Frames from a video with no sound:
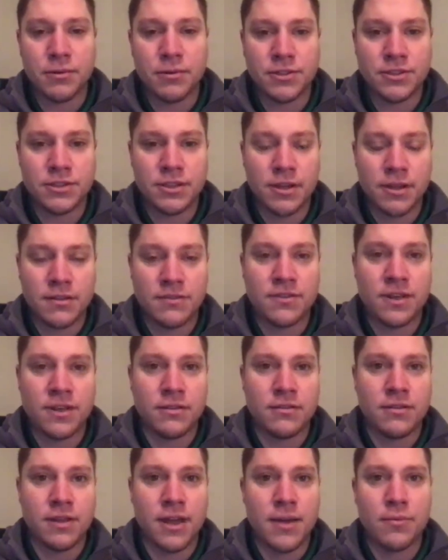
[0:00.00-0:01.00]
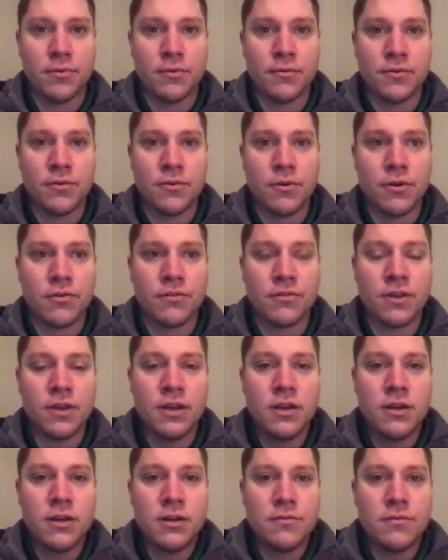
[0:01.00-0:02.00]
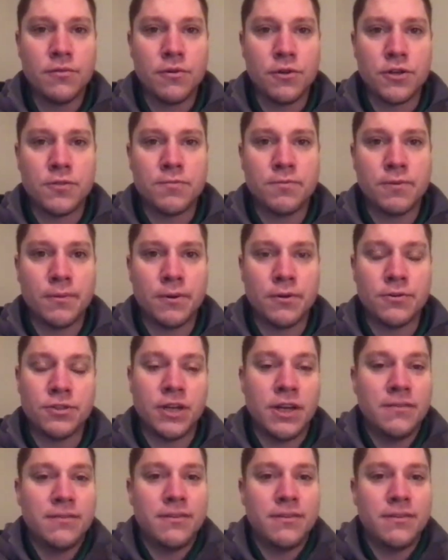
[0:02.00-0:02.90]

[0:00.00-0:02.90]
which set the table, of course, for this promotion.